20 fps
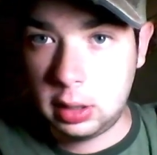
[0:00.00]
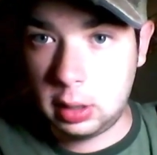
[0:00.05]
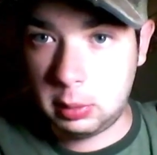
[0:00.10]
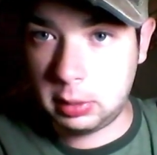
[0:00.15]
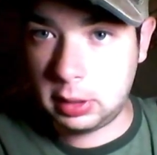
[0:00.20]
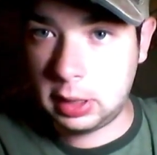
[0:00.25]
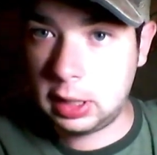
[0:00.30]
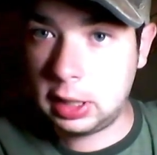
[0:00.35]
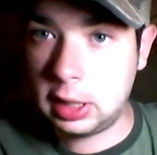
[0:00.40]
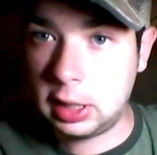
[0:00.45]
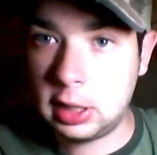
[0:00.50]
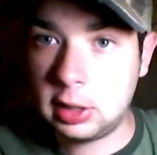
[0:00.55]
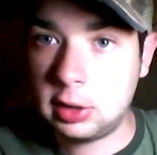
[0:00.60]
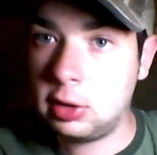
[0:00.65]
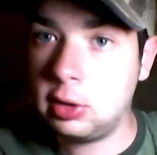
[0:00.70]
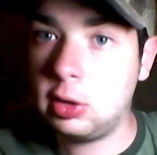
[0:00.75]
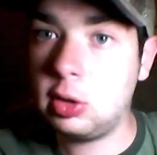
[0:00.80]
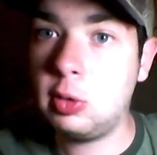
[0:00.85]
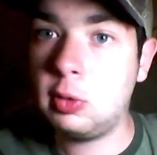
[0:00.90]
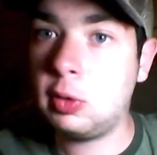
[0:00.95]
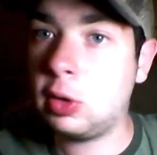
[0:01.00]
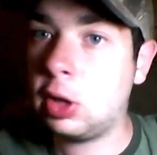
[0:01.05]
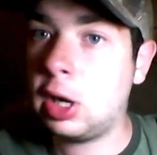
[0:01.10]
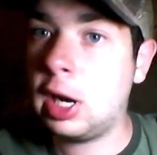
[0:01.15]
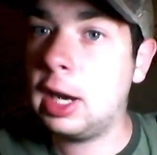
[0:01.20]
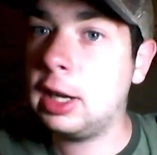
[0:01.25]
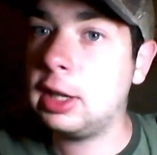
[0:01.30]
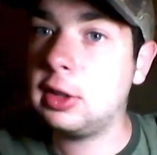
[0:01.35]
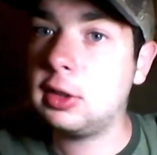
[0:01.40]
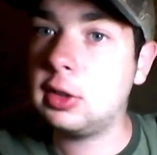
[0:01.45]
that we're getting into new
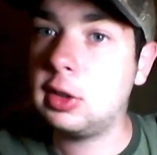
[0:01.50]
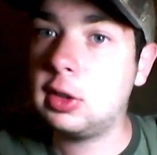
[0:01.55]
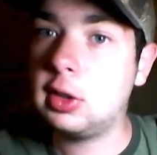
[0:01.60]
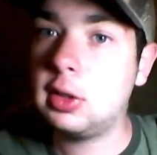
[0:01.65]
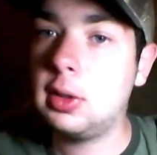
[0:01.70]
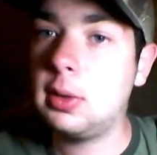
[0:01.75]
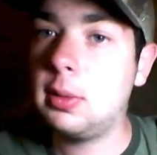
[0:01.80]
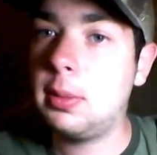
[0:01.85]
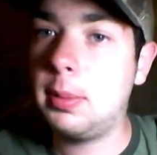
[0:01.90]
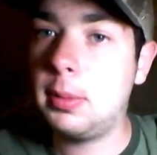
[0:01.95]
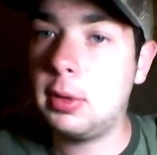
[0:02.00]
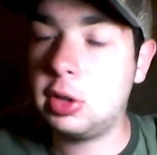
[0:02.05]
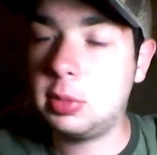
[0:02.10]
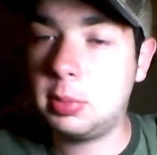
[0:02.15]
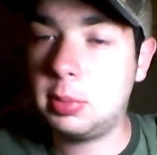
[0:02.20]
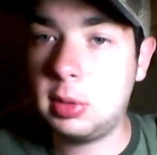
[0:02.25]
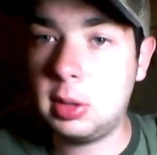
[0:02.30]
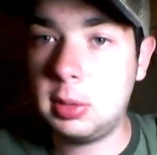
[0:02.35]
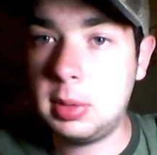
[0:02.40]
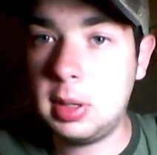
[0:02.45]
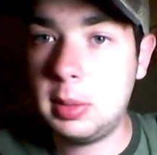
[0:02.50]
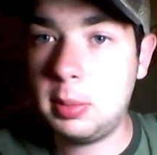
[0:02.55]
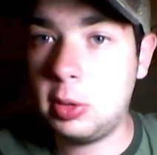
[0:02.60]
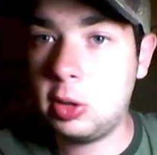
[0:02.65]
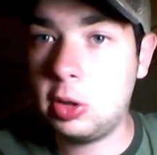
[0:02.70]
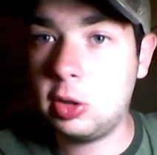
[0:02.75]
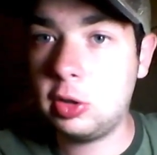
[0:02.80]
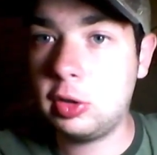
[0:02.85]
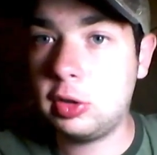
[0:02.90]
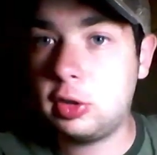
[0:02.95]
varieties. The spring
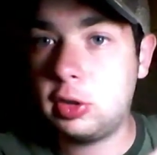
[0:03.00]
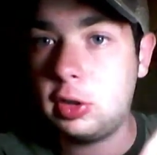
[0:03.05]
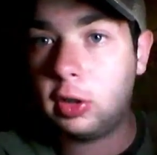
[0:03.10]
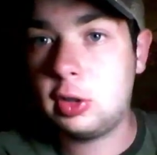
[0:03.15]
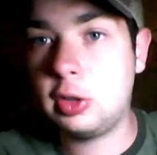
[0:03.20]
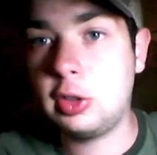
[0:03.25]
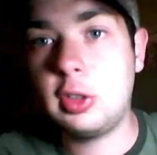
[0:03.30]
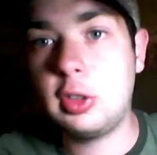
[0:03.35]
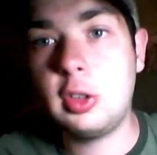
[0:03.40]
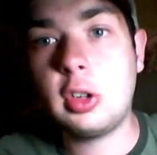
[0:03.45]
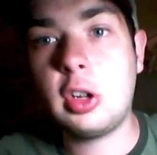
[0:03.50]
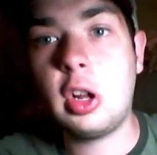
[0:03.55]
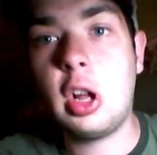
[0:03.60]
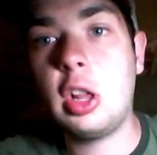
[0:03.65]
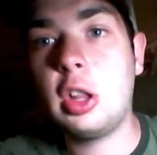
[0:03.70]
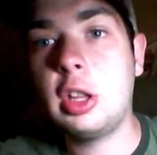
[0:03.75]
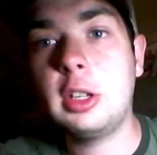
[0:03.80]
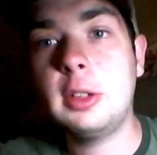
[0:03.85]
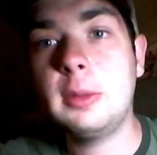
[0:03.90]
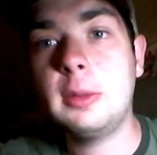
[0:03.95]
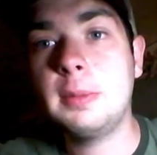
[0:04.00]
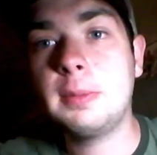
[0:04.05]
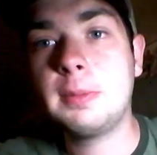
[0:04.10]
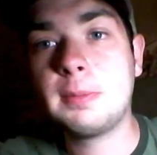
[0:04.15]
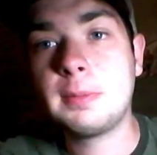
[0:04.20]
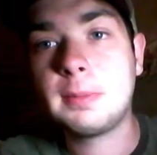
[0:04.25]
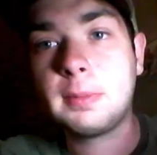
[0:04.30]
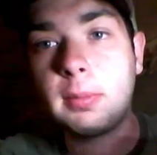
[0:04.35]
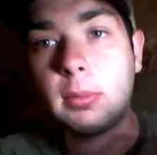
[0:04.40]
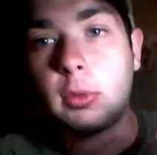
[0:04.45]
peepers are still calling.
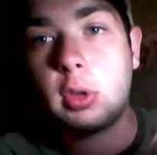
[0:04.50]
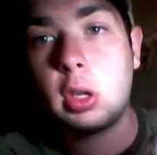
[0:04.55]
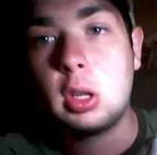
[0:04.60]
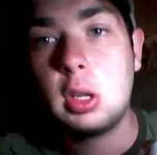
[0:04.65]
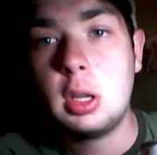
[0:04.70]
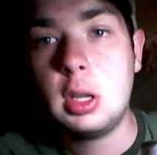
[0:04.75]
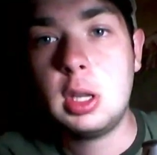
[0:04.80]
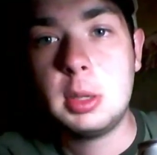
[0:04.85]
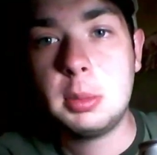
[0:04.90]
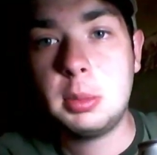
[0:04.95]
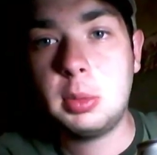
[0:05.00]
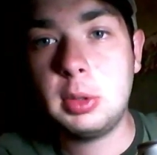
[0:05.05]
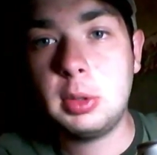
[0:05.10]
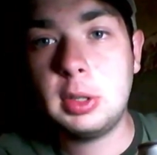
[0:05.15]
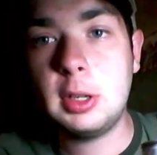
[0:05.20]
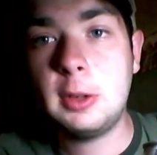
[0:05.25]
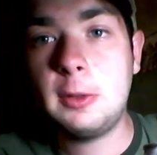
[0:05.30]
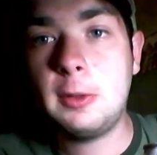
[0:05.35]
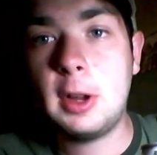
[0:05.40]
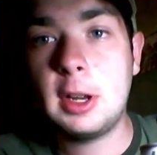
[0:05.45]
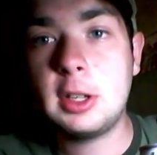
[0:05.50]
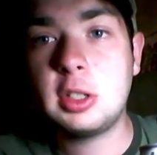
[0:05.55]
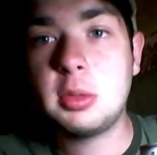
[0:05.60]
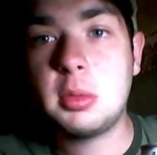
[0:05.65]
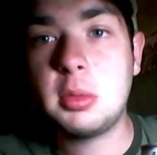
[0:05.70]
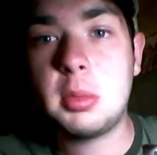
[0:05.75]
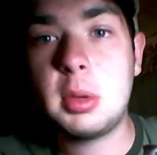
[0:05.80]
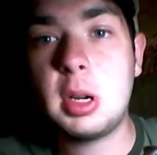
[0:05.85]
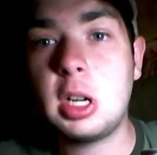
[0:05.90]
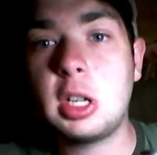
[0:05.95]
But we did find
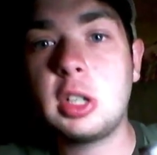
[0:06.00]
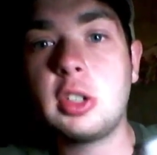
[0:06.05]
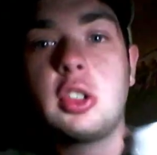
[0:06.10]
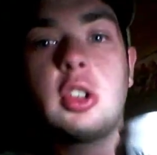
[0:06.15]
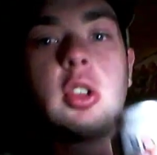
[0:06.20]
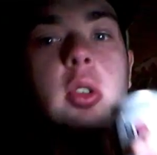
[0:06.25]
some American